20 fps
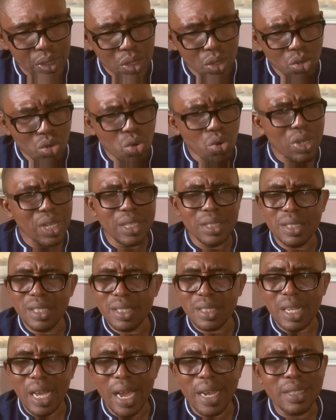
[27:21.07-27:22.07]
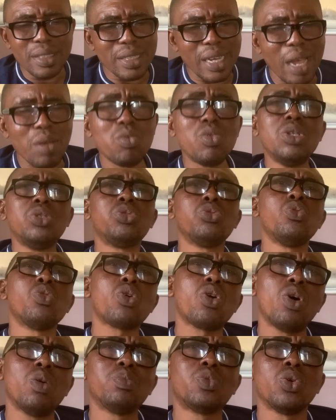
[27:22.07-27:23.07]
Look, it is high time we should
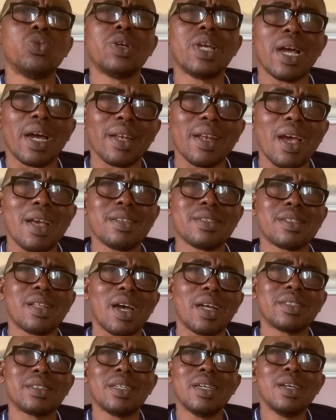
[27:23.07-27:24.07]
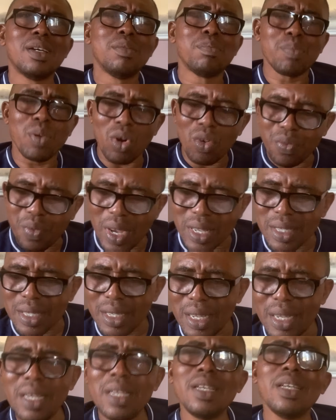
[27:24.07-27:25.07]
come to realize that
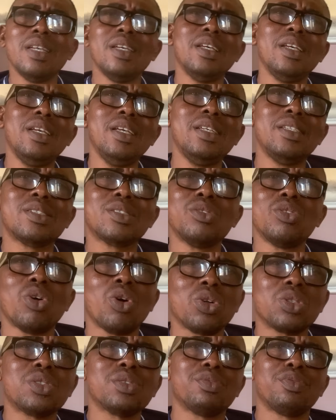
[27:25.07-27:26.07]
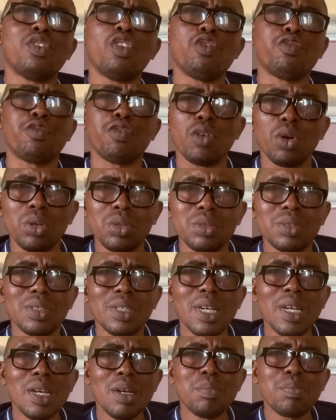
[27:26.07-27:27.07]
prophecy is not for fun.
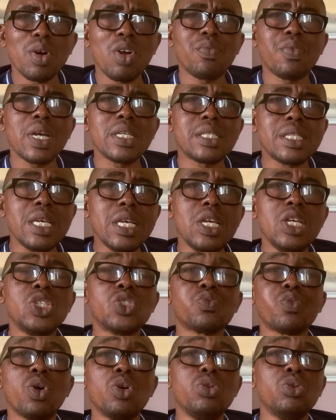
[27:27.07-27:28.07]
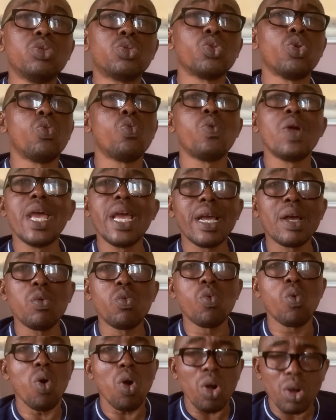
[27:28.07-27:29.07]
Prophecy is for you to
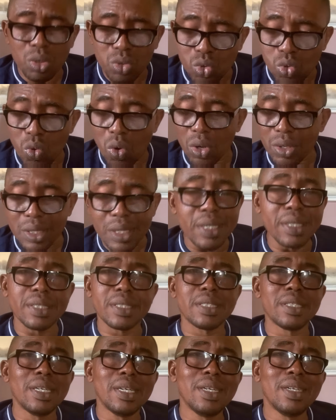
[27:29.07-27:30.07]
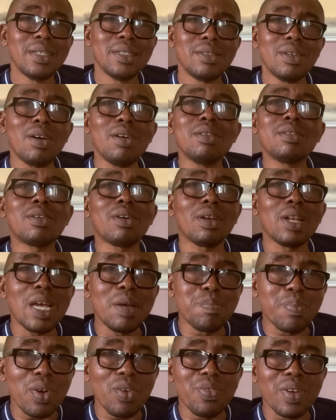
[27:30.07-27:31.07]
walk towards it. Don't
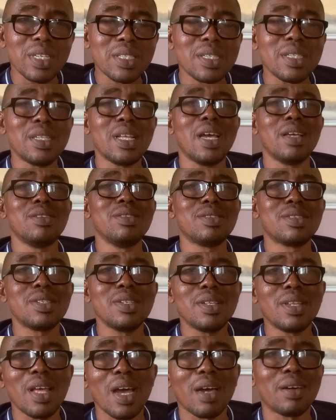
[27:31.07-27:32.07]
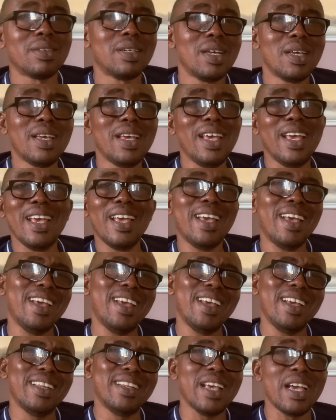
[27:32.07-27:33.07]
collect prophecy, then you sit down.
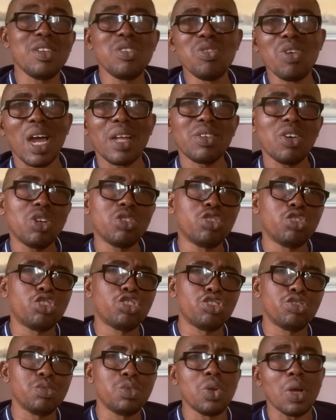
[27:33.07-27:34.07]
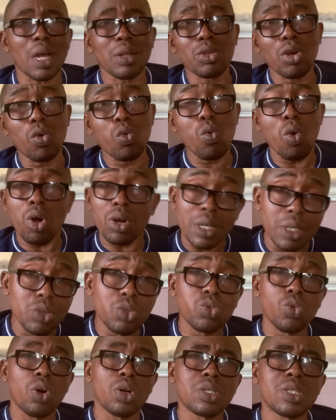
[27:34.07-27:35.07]
Hey, then you are not walking
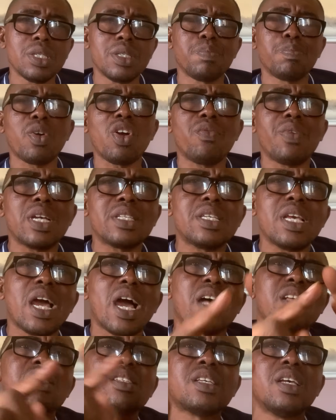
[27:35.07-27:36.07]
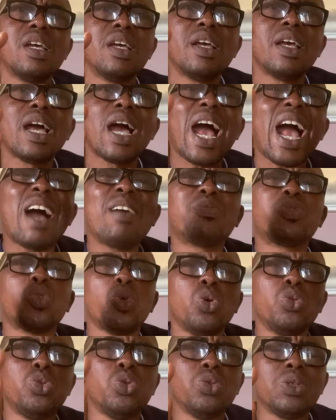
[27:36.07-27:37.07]
towards it. Prophecy has, I've
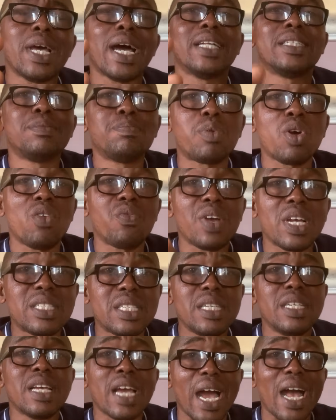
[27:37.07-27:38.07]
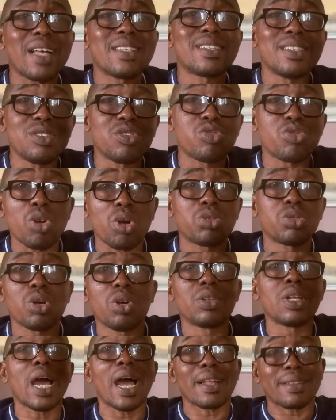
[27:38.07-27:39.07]
told you that prophecy has
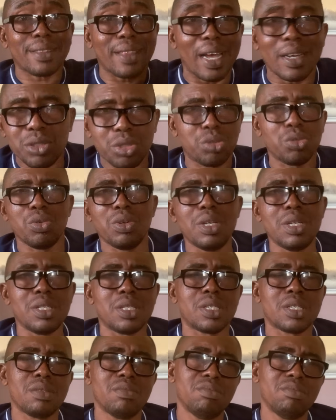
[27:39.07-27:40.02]
instruction attached to it.